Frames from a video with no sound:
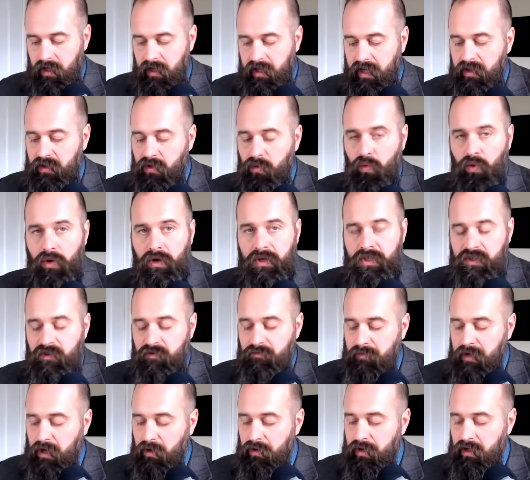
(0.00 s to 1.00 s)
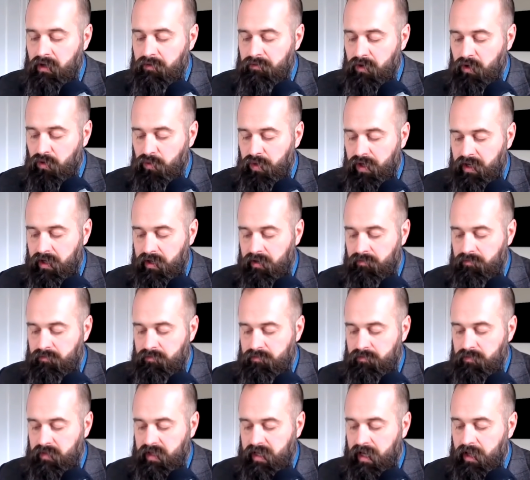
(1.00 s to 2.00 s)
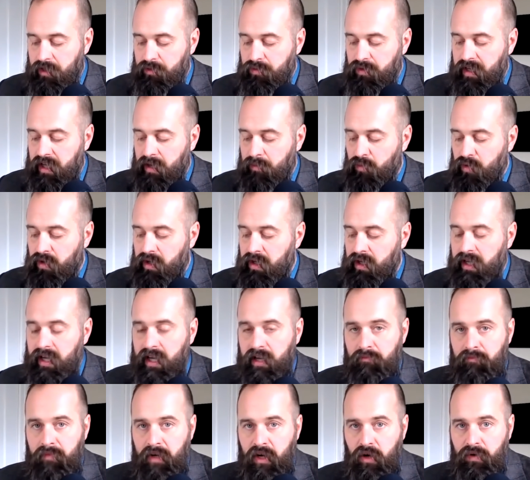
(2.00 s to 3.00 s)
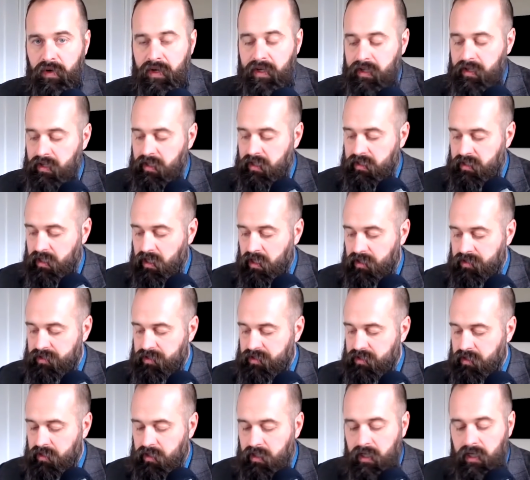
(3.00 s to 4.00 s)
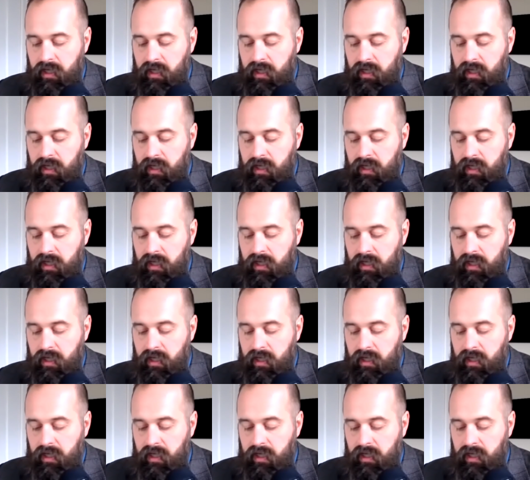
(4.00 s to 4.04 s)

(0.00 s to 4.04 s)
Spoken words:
In the works of Mary of Agreda, Catherine Emmerich, and Mary Lataste.